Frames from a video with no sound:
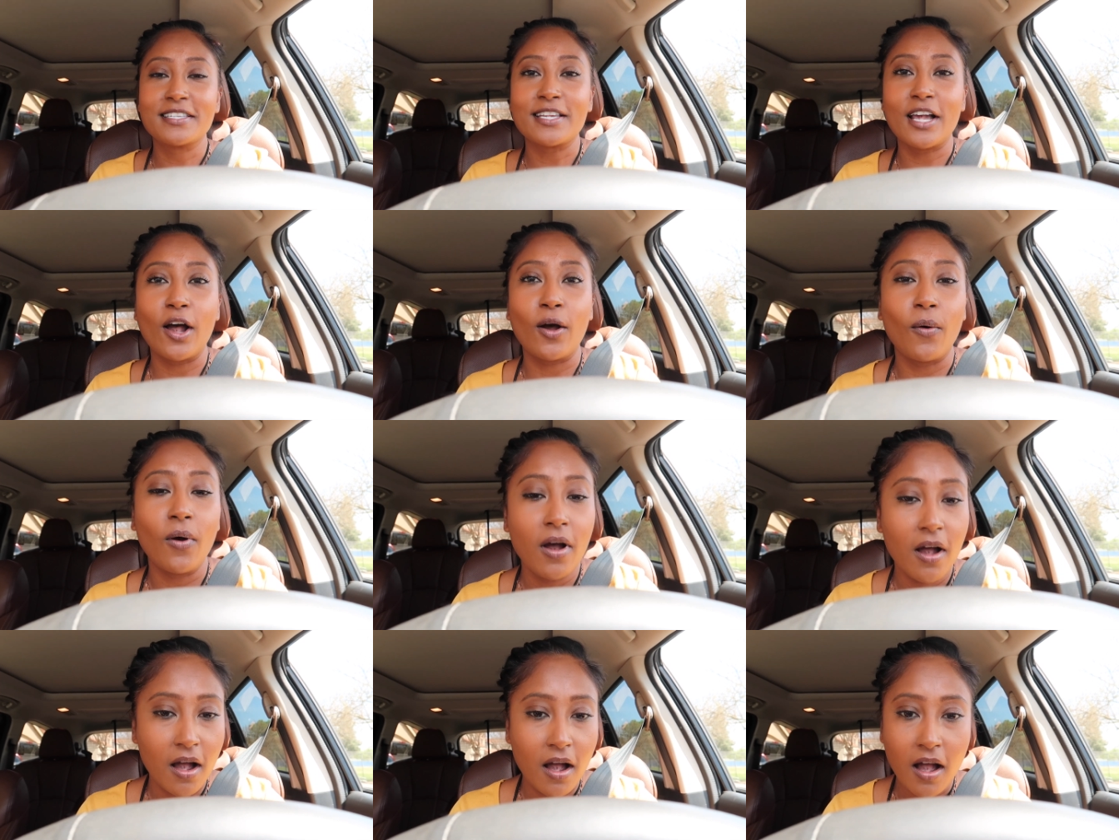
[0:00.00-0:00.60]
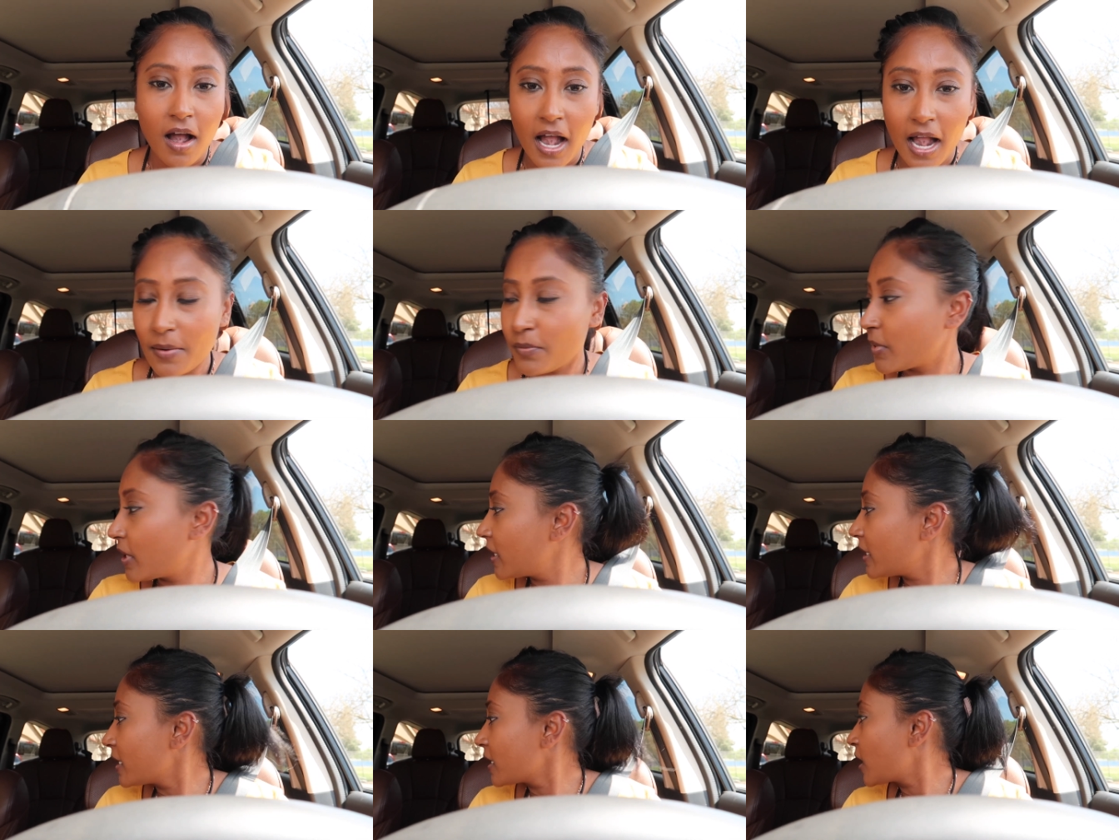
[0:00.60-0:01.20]
So I'm
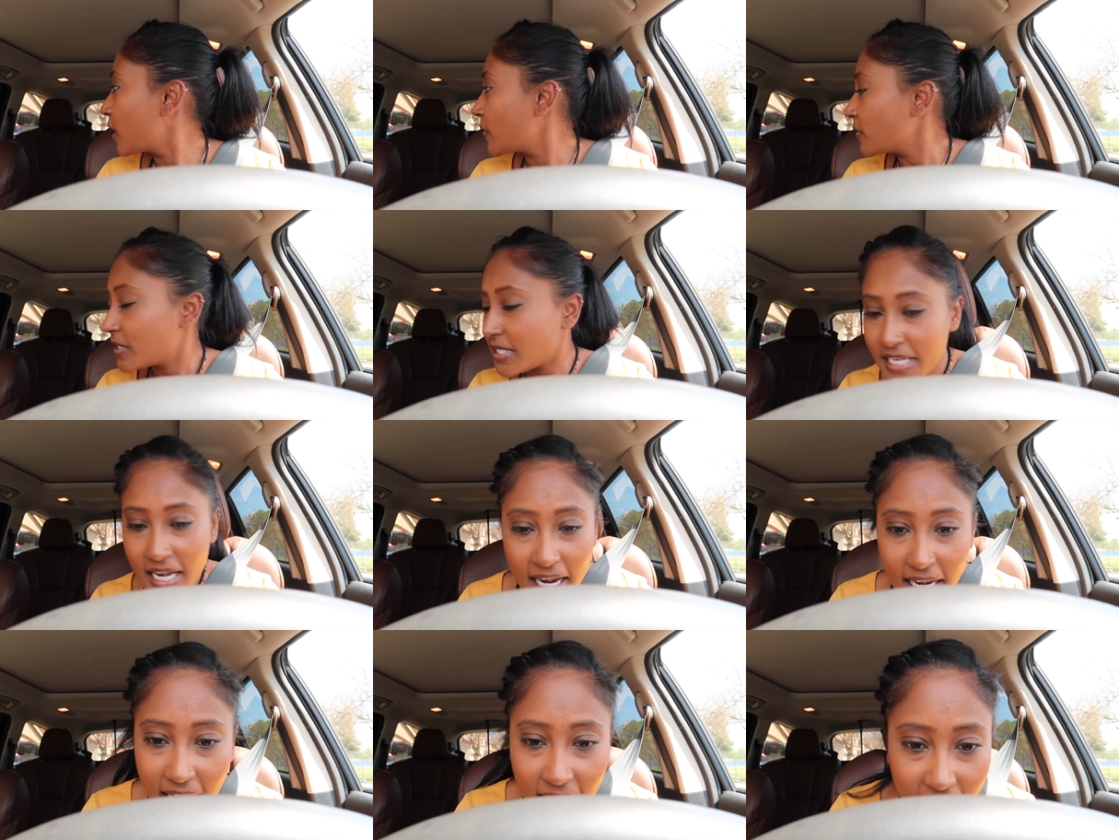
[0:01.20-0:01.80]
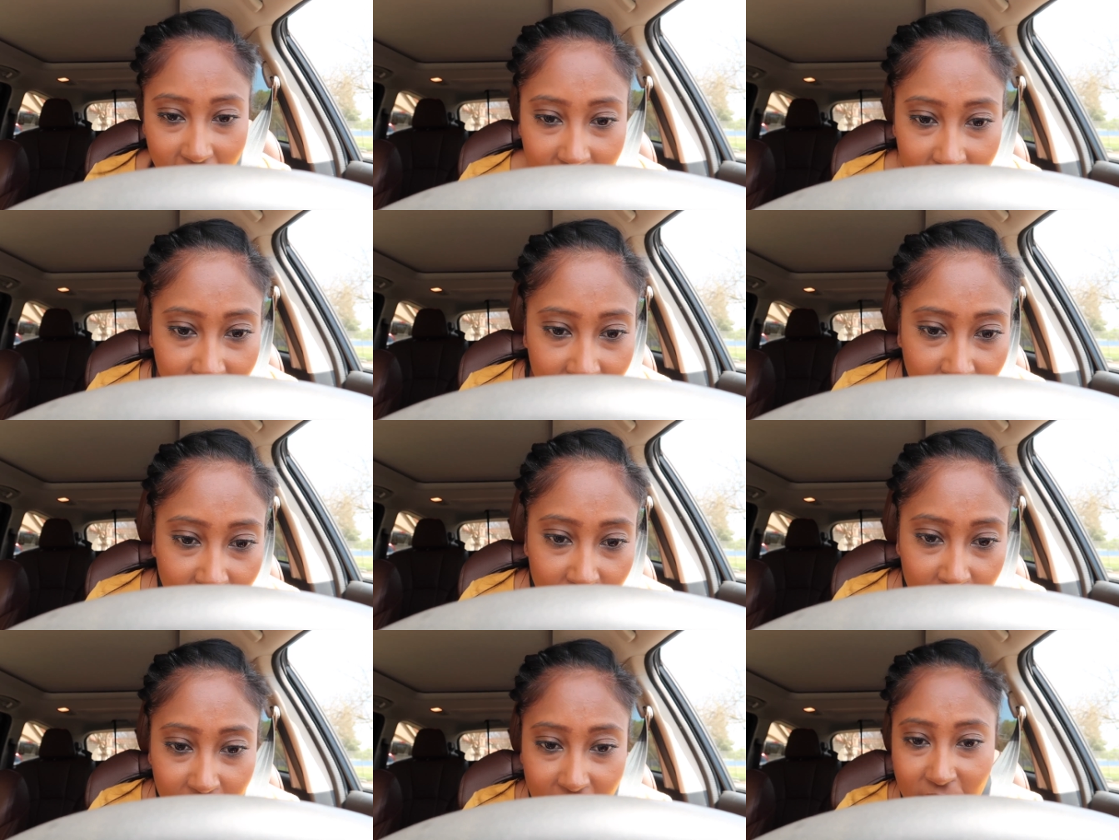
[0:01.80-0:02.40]
ready to go. Dang it,
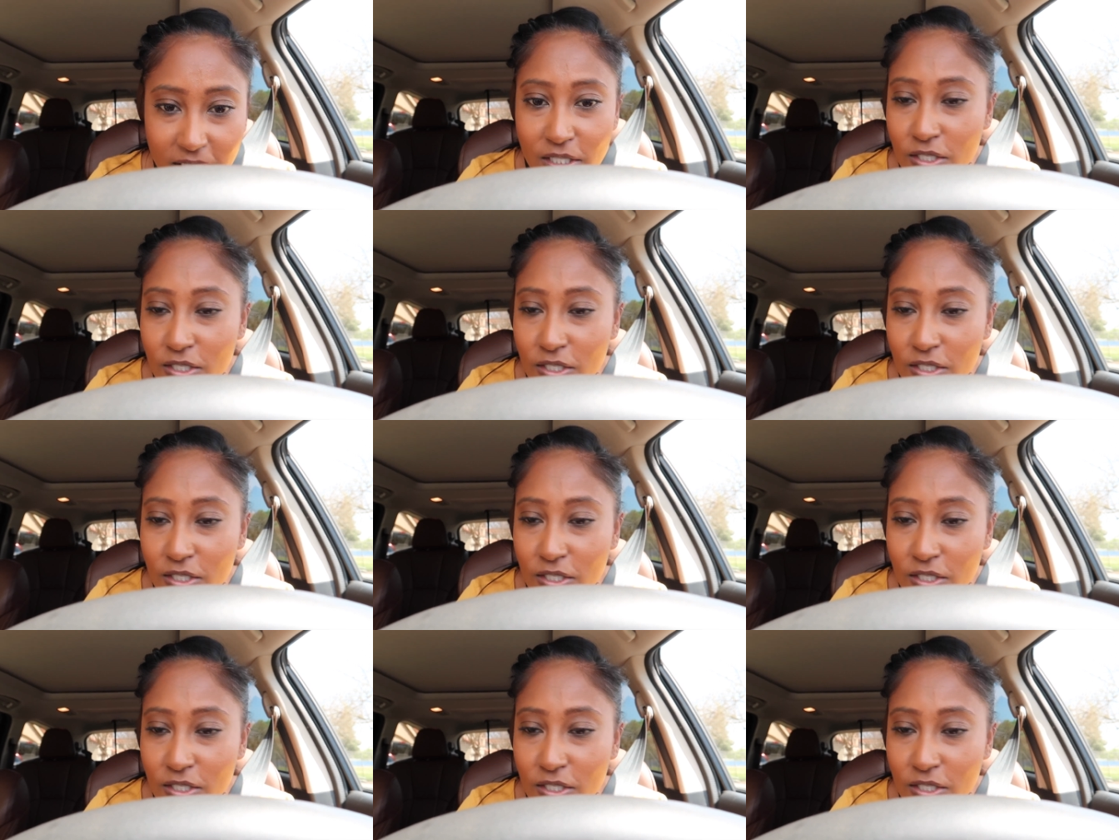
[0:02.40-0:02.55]
my